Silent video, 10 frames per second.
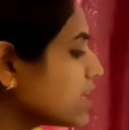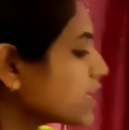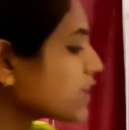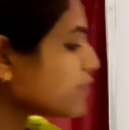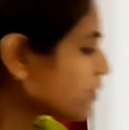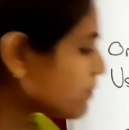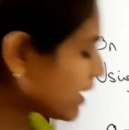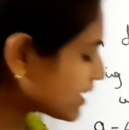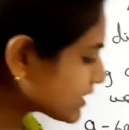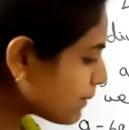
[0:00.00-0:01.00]
if you
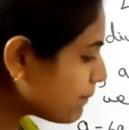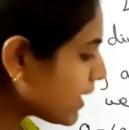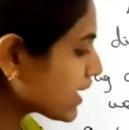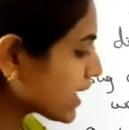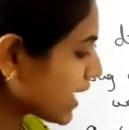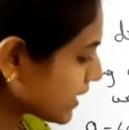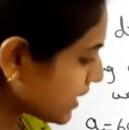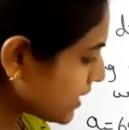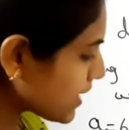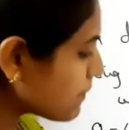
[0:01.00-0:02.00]
multiply any
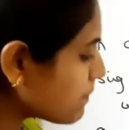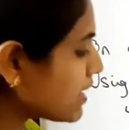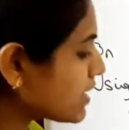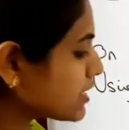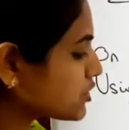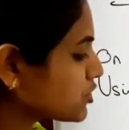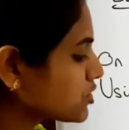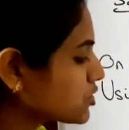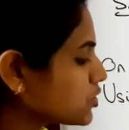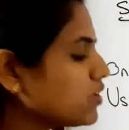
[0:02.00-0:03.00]
number into
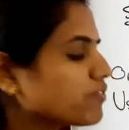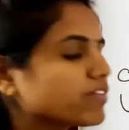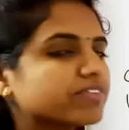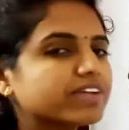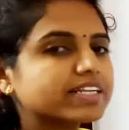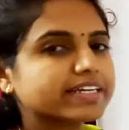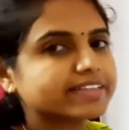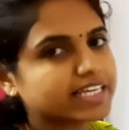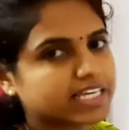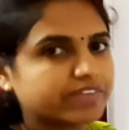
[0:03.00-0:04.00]
2, we will get the
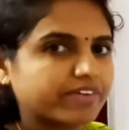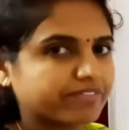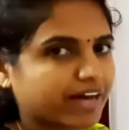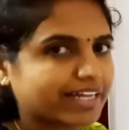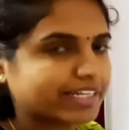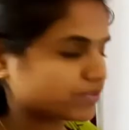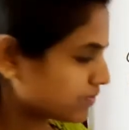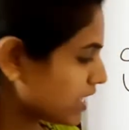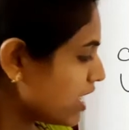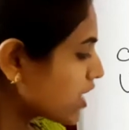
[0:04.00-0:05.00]
even value.
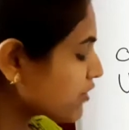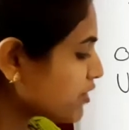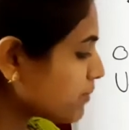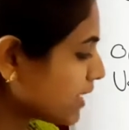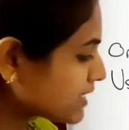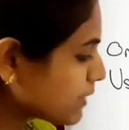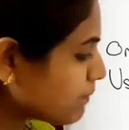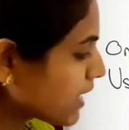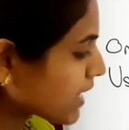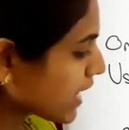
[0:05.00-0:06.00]
If you multiply
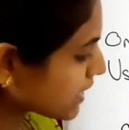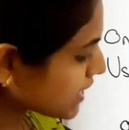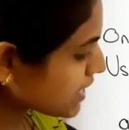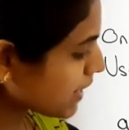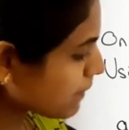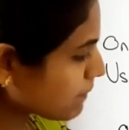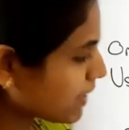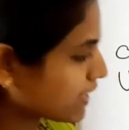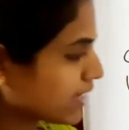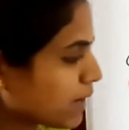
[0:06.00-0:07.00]
any number,
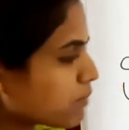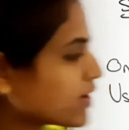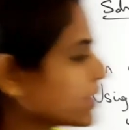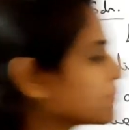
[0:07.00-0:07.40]
m1, m2,